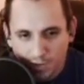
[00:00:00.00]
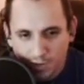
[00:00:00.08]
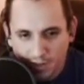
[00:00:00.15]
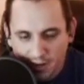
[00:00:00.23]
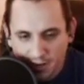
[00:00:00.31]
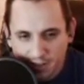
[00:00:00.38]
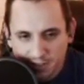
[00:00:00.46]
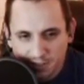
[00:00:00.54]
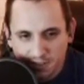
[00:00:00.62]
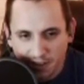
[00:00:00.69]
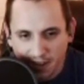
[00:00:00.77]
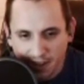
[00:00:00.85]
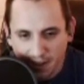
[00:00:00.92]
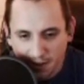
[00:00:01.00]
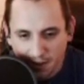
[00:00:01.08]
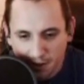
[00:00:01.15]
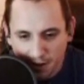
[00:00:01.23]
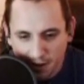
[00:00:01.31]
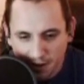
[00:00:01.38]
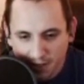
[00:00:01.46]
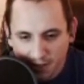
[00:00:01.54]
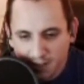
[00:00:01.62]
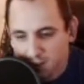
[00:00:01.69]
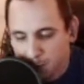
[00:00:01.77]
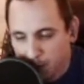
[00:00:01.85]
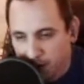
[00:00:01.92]
this is a
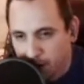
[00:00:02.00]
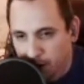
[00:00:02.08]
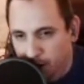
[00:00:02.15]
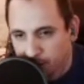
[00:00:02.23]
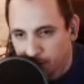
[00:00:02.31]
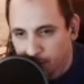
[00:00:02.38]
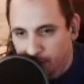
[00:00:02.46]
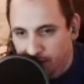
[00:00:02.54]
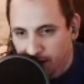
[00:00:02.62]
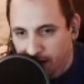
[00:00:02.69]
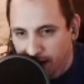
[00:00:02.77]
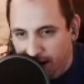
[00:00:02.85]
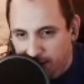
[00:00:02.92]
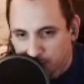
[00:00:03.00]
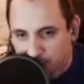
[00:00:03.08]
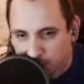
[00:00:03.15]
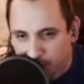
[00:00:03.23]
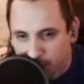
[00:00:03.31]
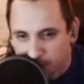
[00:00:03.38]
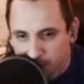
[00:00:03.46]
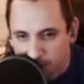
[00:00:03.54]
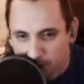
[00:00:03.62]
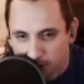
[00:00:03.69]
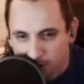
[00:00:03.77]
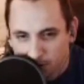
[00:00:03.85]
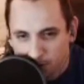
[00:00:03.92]
spin-off from the Azure
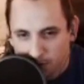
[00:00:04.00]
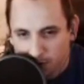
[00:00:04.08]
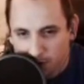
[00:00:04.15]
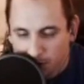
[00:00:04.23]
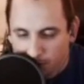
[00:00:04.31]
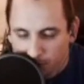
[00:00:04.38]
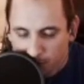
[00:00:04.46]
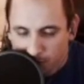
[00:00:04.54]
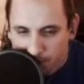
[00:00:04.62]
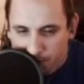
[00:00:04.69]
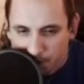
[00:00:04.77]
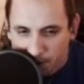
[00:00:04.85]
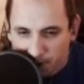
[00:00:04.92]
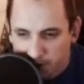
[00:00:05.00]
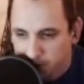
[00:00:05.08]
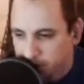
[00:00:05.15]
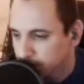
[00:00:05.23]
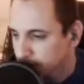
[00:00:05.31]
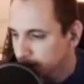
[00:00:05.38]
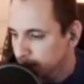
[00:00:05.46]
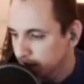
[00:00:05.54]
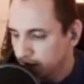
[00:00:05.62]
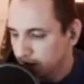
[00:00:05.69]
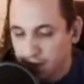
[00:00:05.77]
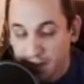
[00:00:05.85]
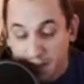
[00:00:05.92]
Striker Gunvolt series
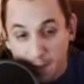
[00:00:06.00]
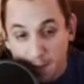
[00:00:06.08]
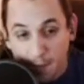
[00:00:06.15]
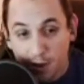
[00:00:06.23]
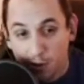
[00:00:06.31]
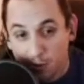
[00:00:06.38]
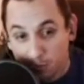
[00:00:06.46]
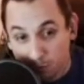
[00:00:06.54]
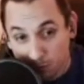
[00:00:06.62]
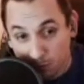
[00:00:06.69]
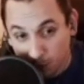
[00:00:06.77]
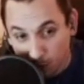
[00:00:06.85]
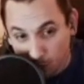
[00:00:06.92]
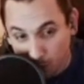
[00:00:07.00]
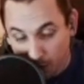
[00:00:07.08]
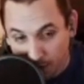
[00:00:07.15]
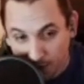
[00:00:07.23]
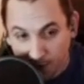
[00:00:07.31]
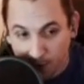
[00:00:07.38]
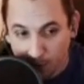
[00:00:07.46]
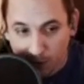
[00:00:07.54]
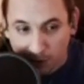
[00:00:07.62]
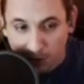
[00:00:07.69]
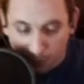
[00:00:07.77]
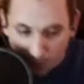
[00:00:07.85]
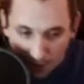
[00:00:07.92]
that came out with the
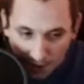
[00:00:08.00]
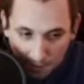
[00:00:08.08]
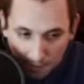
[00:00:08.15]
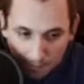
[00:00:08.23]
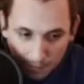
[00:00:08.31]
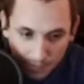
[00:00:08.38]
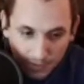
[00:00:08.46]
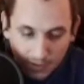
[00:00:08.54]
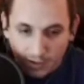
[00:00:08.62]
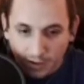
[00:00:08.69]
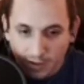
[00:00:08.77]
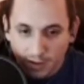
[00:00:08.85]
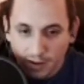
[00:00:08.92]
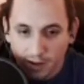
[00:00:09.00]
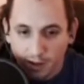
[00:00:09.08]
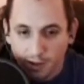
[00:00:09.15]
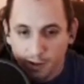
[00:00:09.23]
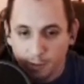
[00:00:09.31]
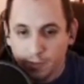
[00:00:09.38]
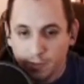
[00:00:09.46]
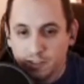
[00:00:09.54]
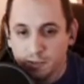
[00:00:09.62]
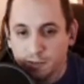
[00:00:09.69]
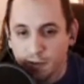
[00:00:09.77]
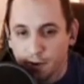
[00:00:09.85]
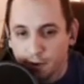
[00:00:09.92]
original game. It's
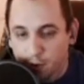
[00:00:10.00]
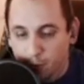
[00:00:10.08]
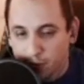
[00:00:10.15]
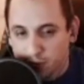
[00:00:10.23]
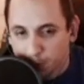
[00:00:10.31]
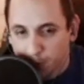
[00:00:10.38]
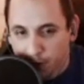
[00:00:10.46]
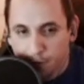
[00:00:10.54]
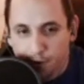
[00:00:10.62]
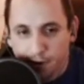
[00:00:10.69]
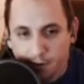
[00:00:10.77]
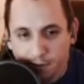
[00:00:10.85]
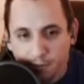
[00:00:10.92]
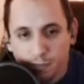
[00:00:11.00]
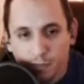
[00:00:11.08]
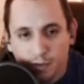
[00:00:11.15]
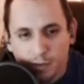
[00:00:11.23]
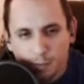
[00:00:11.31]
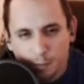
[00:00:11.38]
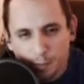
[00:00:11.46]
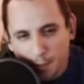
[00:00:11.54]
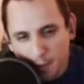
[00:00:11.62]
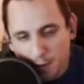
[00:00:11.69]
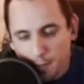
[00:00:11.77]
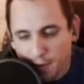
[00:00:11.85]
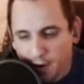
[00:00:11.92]
a very quick speed run.
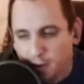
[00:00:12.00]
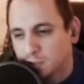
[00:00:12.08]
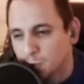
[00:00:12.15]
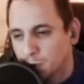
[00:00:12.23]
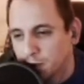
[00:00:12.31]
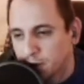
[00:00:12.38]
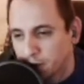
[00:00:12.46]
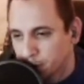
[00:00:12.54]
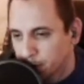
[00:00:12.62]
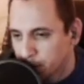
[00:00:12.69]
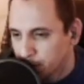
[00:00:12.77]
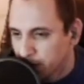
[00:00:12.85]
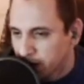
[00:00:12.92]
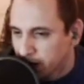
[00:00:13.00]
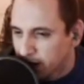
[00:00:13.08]
Probably about a 20 to 30 minute